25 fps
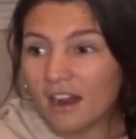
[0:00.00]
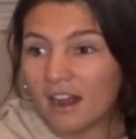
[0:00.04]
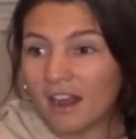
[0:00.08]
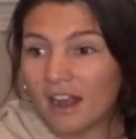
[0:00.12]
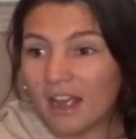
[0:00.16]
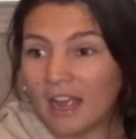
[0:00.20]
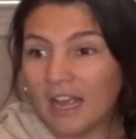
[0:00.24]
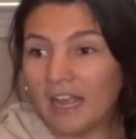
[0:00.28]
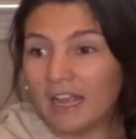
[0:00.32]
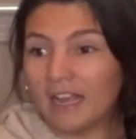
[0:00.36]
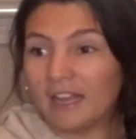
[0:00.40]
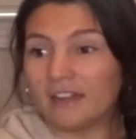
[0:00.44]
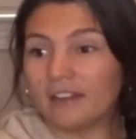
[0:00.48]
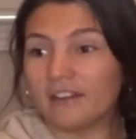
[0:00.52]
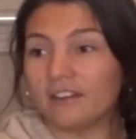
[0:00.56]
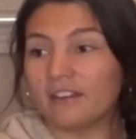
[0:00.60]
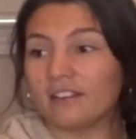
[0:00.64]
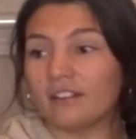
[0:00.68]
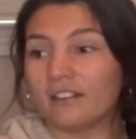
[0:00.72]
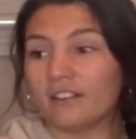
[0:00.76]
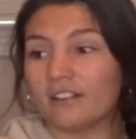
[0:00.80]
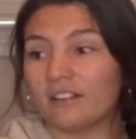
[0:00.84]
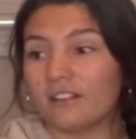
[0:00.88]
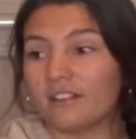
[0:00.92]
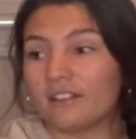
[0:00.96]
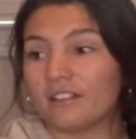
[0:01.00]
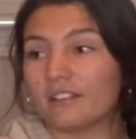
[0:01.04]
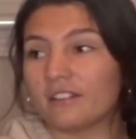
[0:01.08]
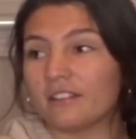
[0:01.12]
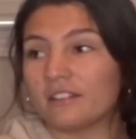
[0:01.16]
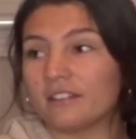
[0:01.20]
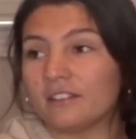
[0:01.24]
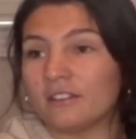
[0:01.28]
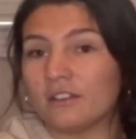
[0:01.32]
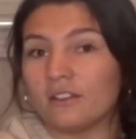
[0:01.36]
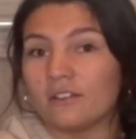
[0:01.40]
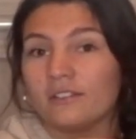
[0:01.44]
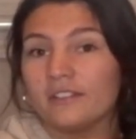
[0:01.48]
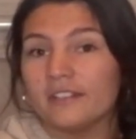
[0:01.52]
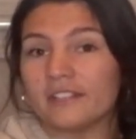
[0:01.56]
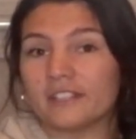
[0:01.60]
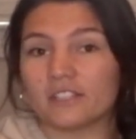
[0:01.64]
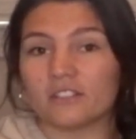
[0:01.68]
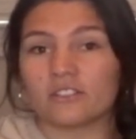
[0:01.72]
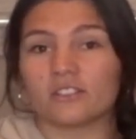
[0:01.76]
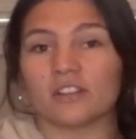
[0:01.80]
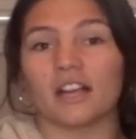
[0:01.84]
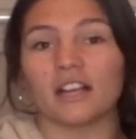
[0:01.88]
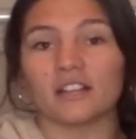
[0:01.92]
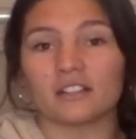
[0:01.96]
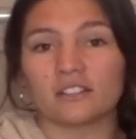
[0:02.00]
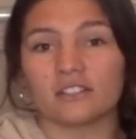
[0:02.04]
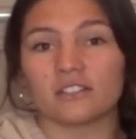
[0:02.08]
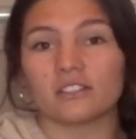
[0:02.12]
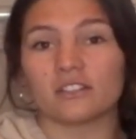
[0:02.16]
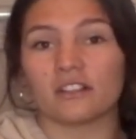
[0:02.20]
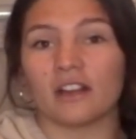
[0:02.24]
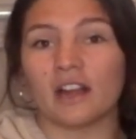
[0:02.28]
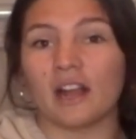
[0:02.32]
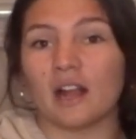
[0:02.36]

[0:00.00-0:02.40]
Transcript: And you know, these attractions are